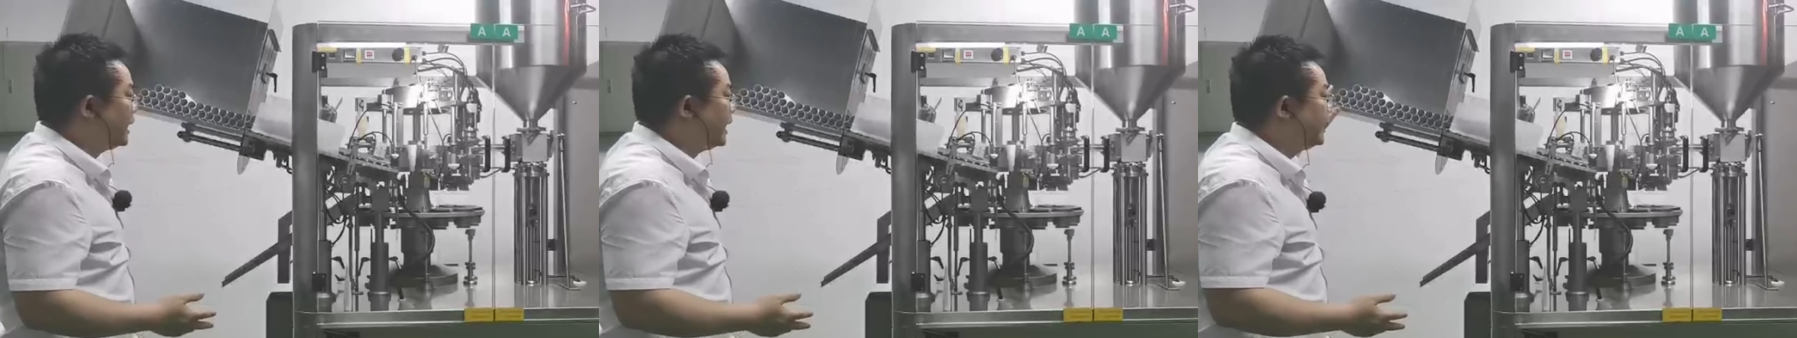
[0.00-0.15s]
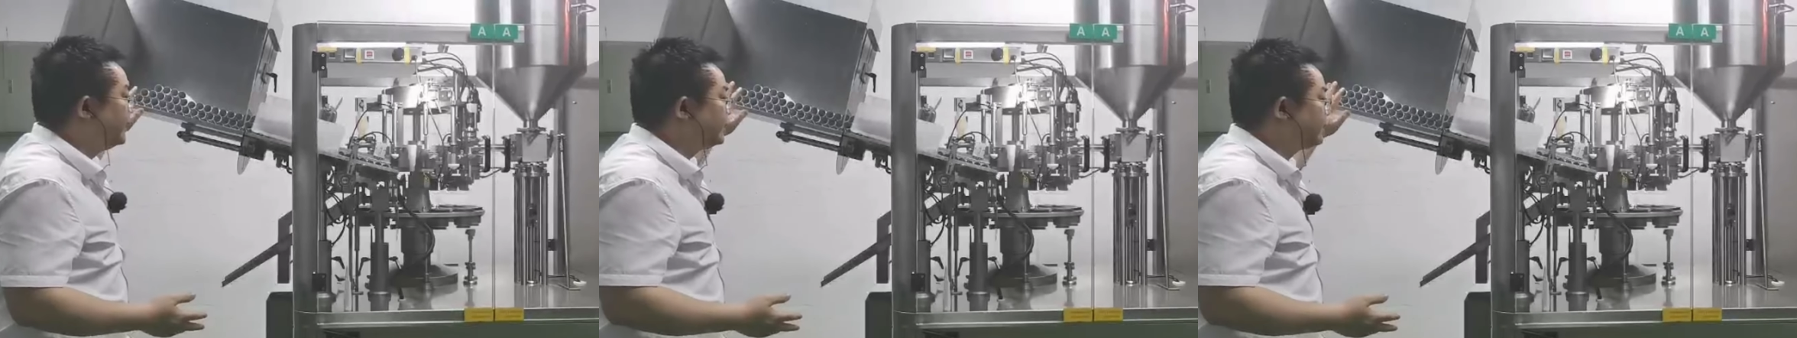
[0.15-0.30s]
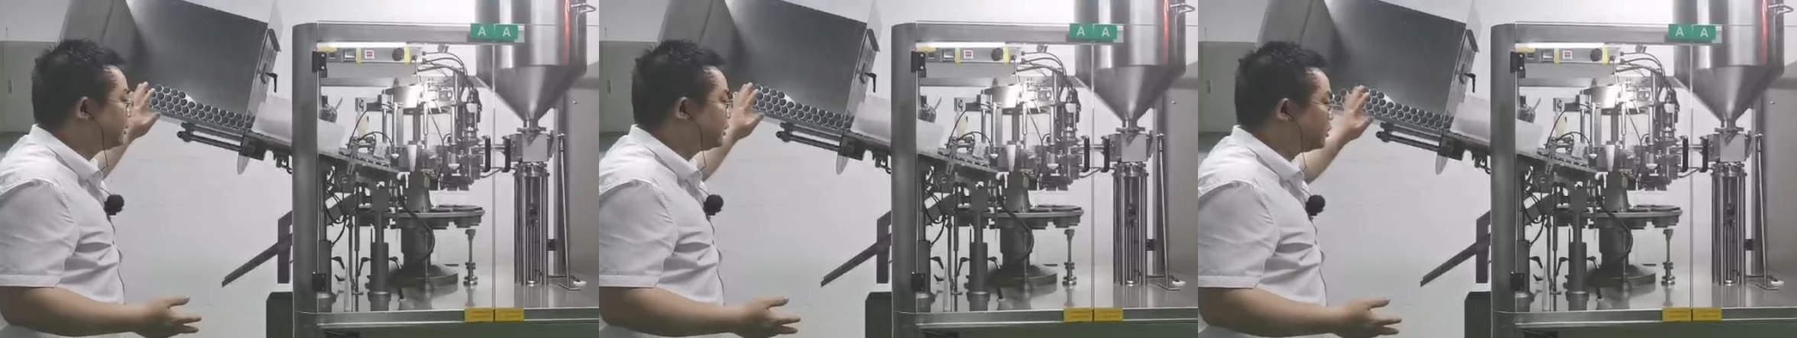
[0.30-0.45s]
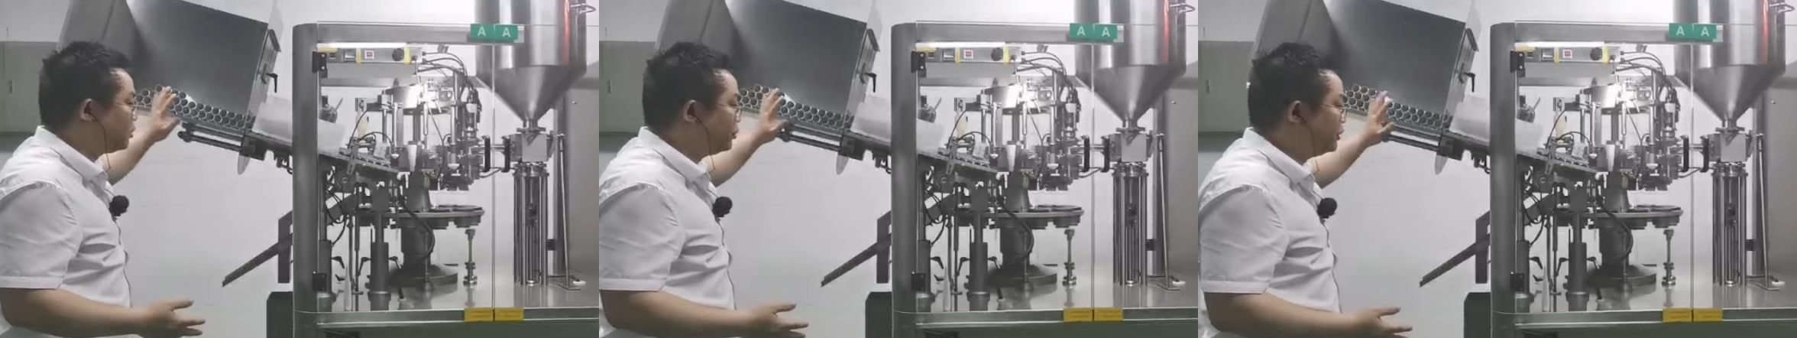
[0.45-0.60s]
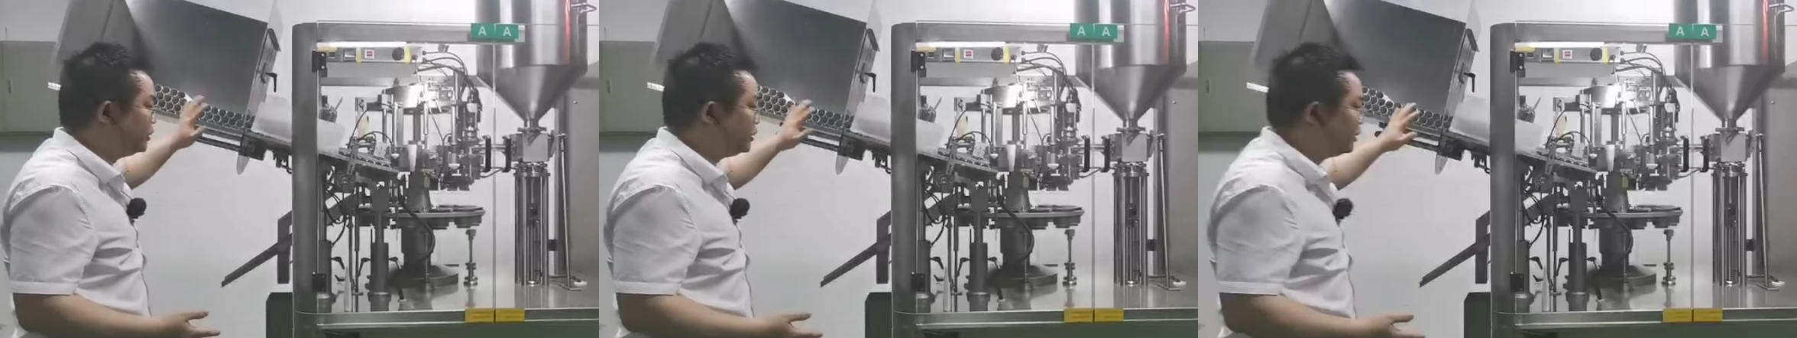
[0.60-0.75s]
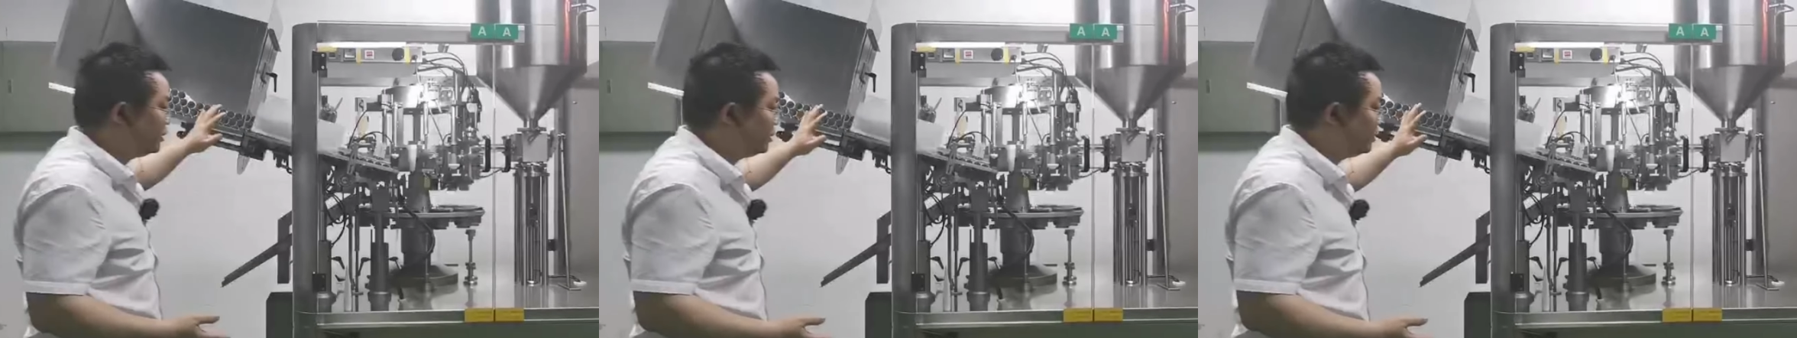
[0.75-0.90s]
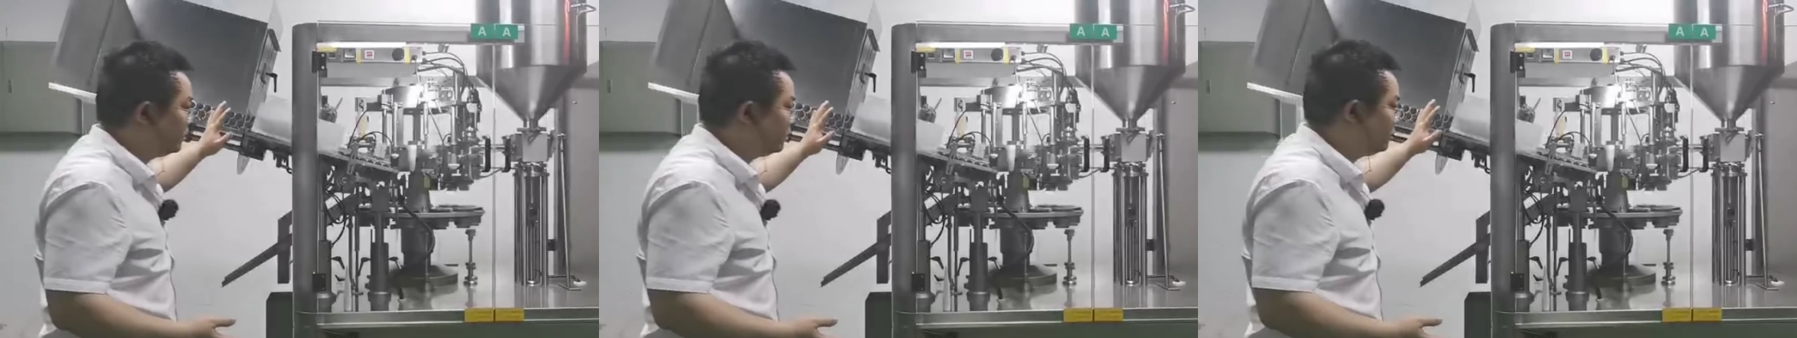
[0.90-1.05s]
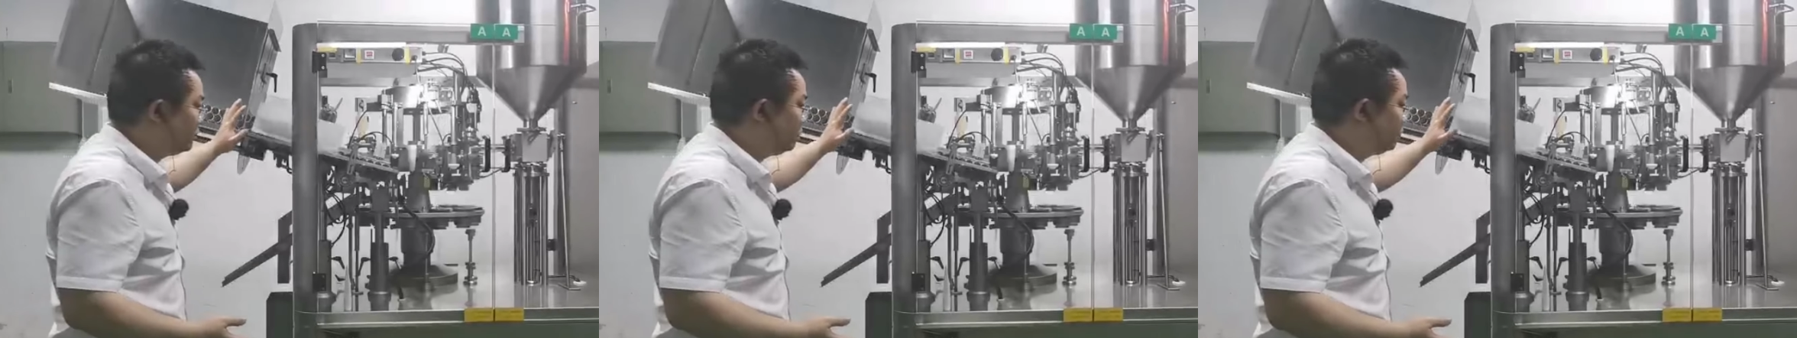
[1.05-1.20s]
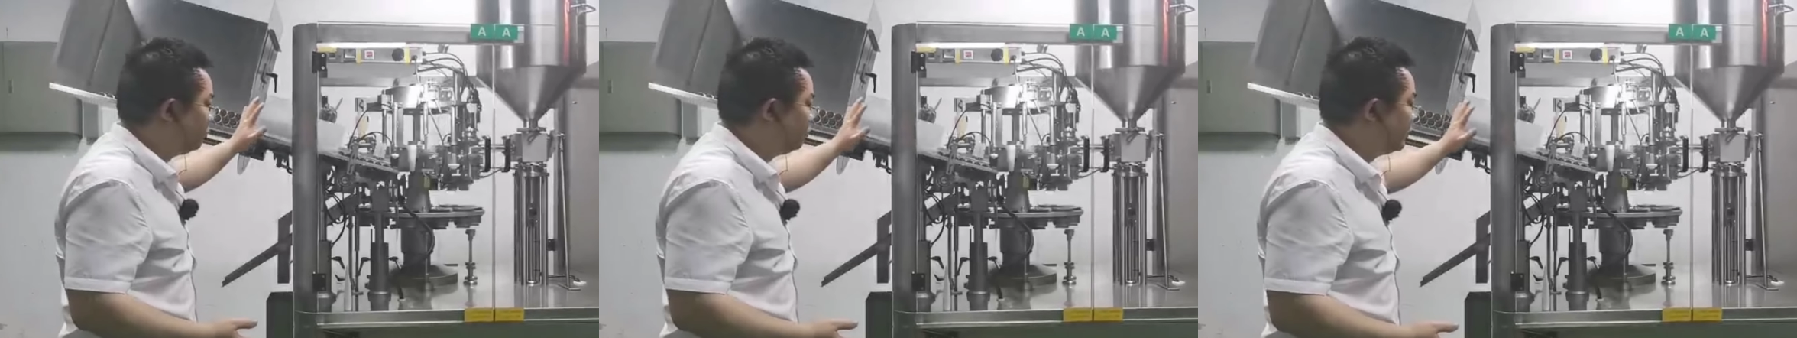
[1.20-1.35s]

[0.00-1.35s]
I'm going to